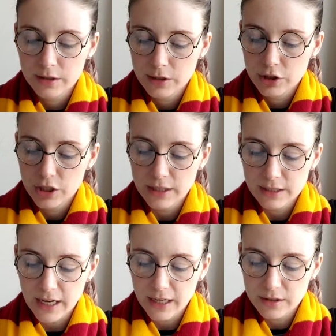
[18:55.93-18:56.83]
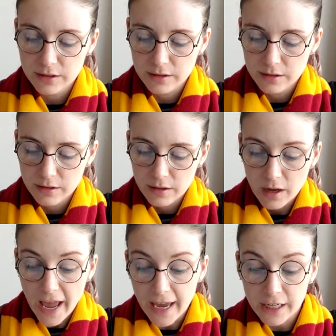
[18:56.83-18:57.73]
she said.
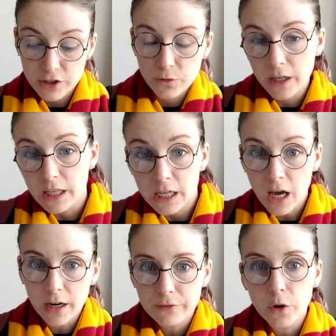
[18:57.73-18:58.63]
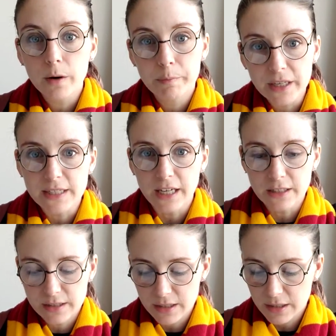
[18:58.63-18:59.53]
And it's really none of your
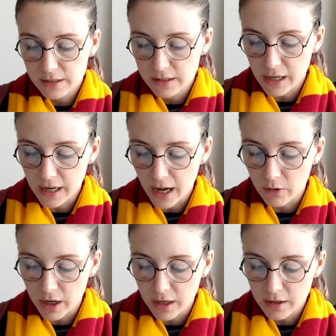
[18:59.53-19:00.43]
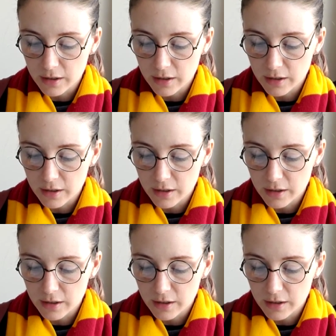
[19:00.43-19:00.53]
business, said Harry.